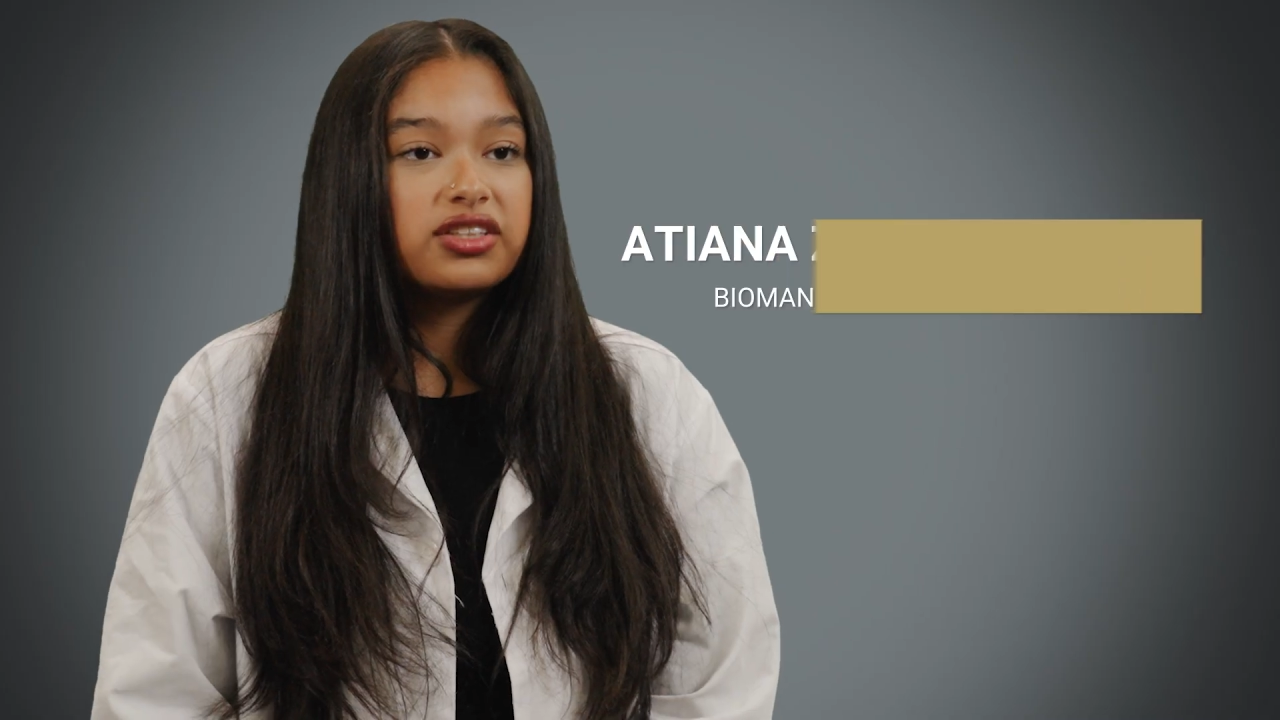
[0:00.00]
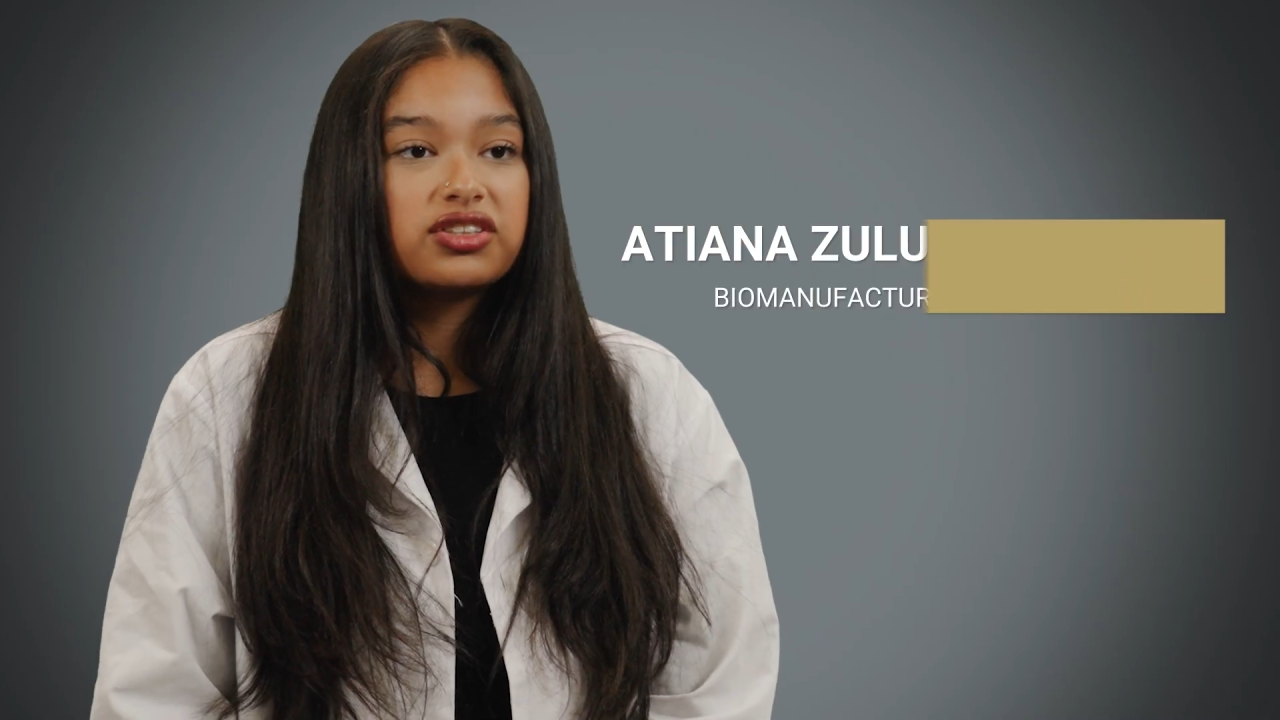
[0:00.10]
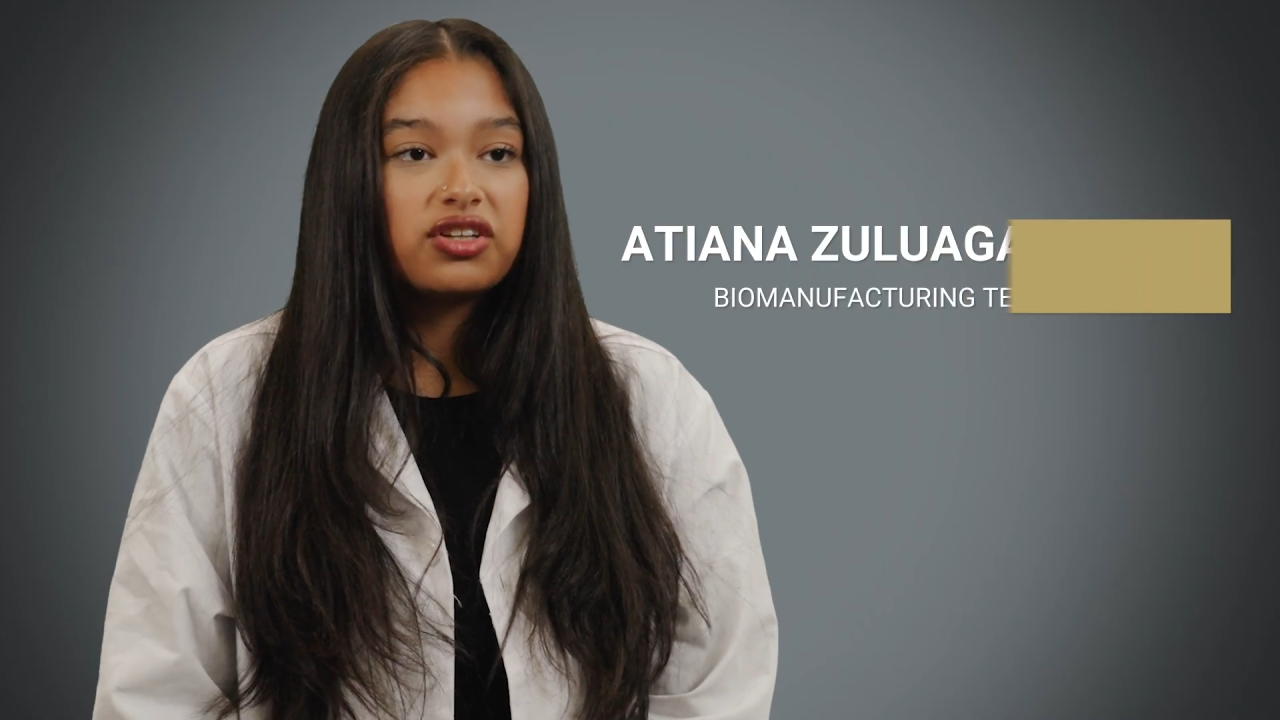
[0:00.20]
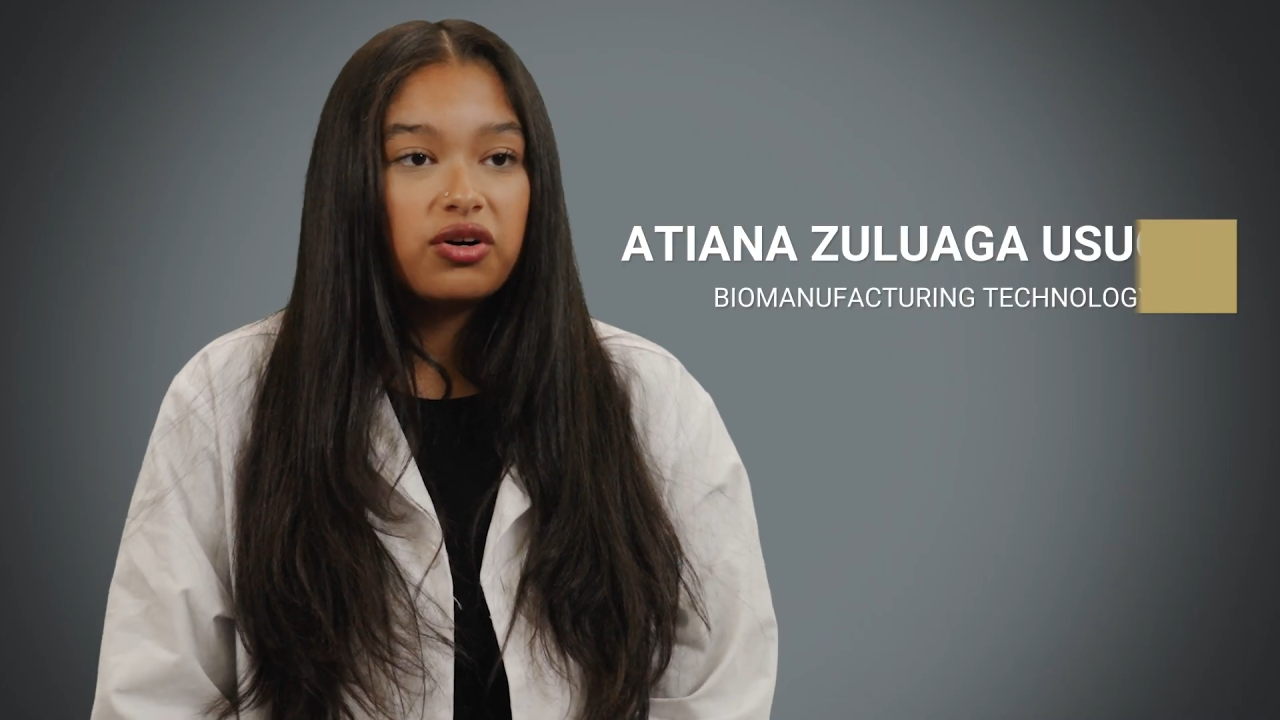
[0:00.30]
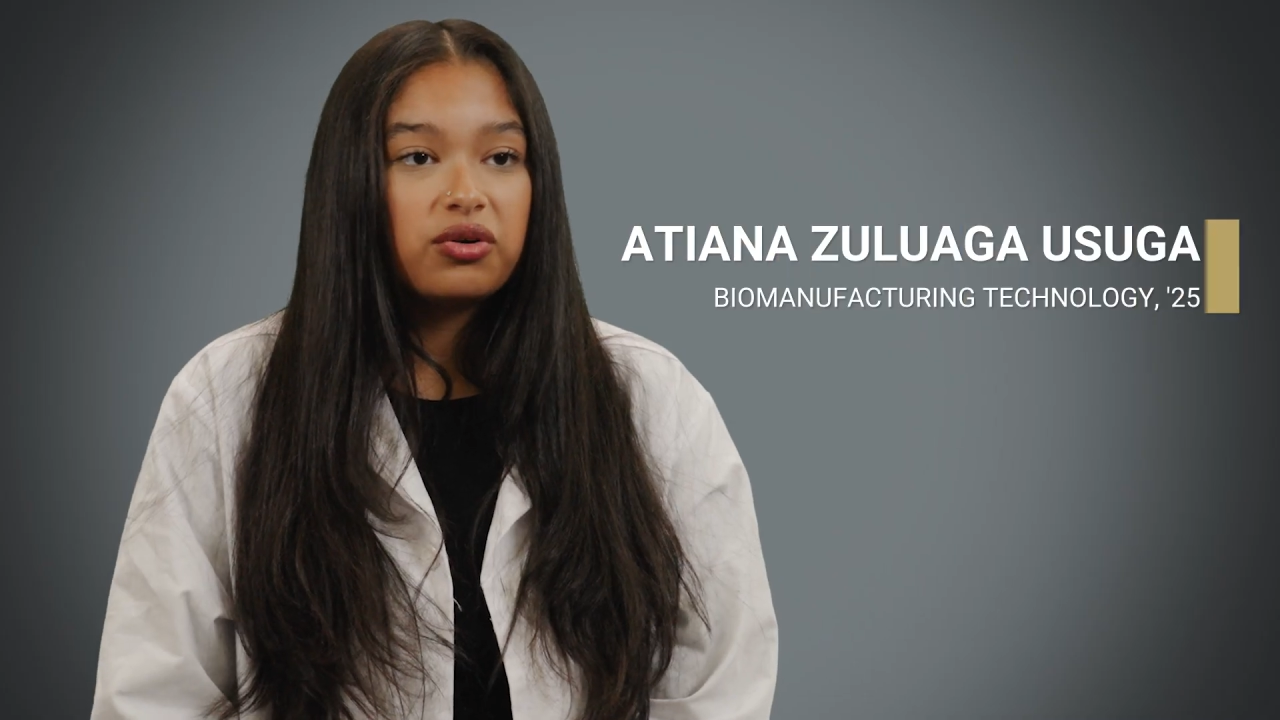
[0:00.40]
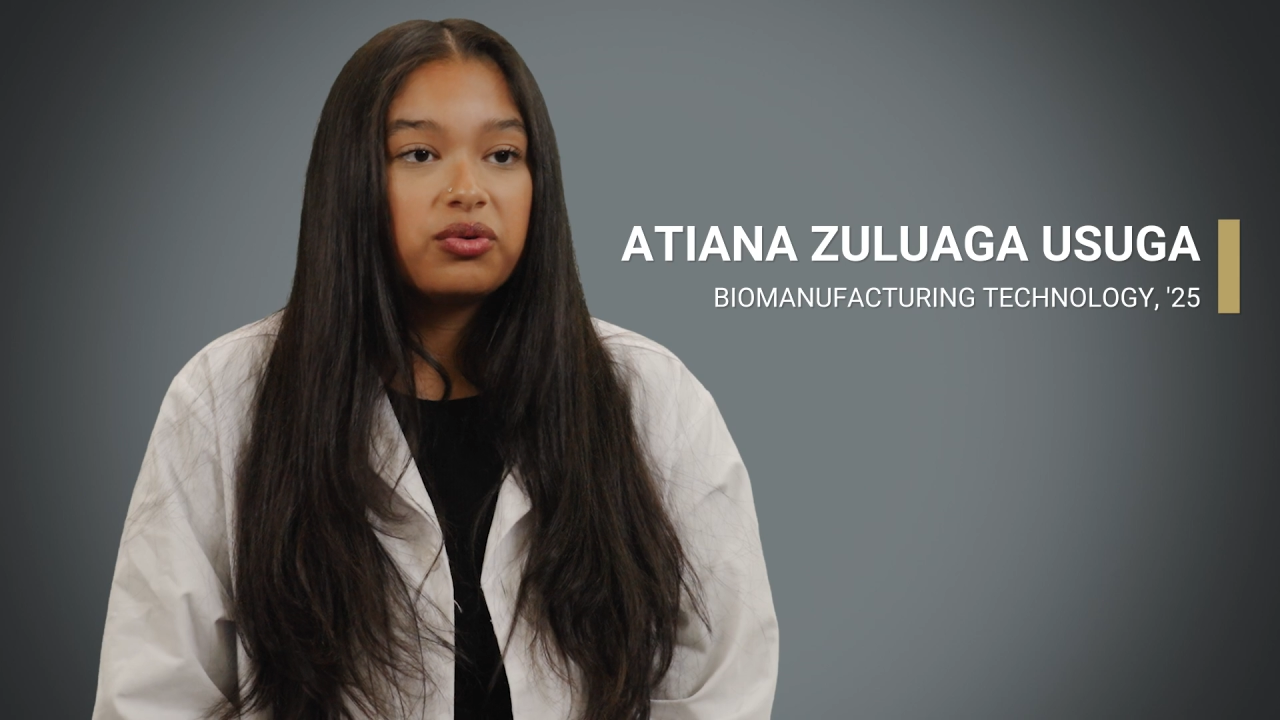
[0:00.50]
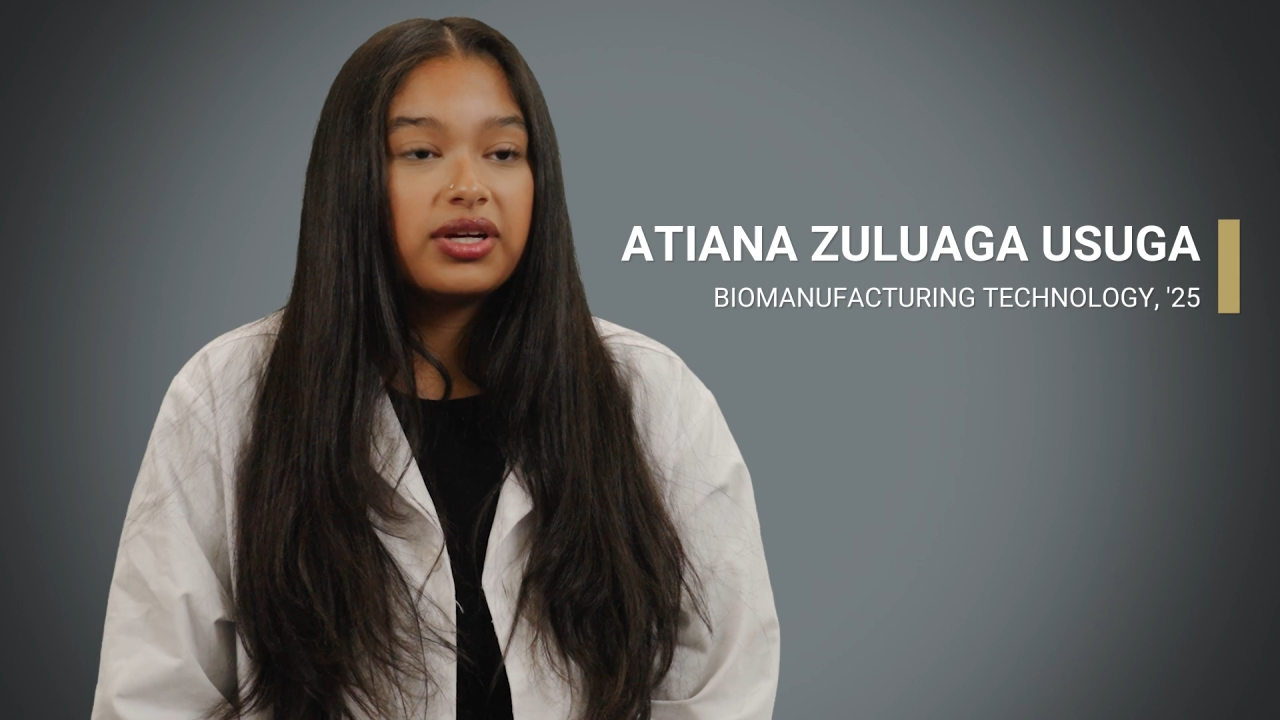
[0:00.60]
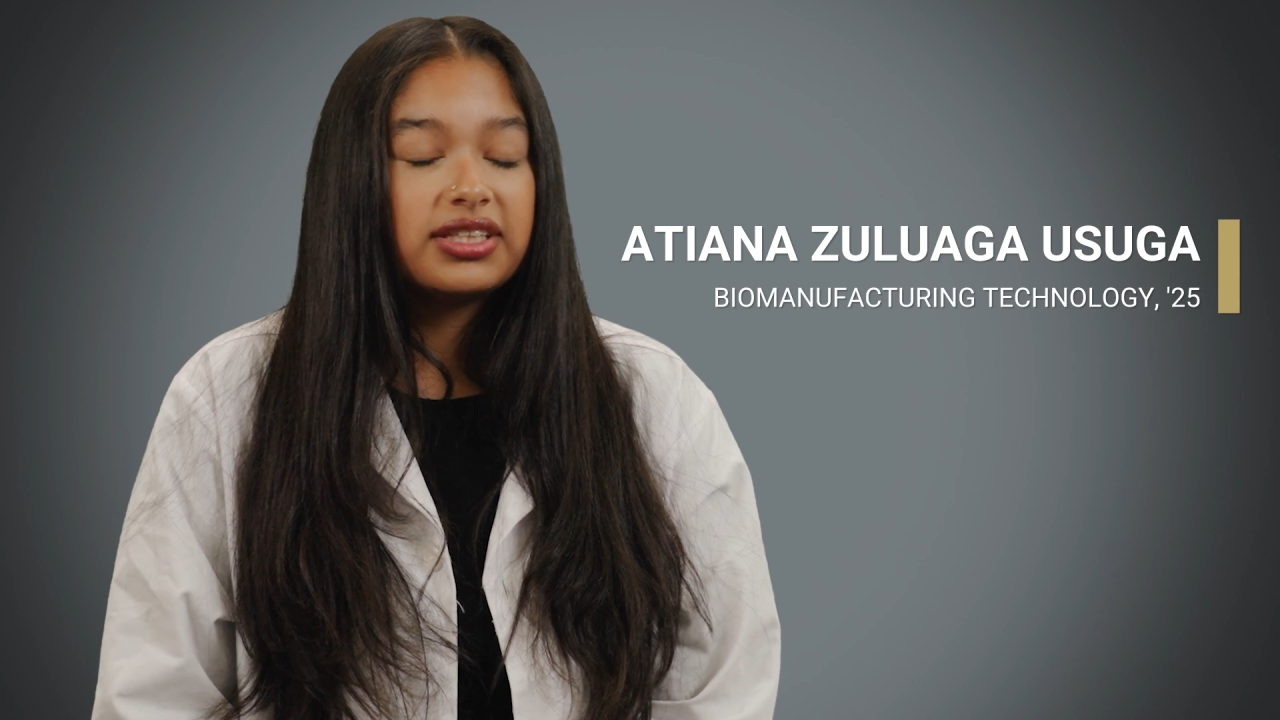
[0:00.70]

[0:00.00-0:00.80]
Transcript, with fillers: to go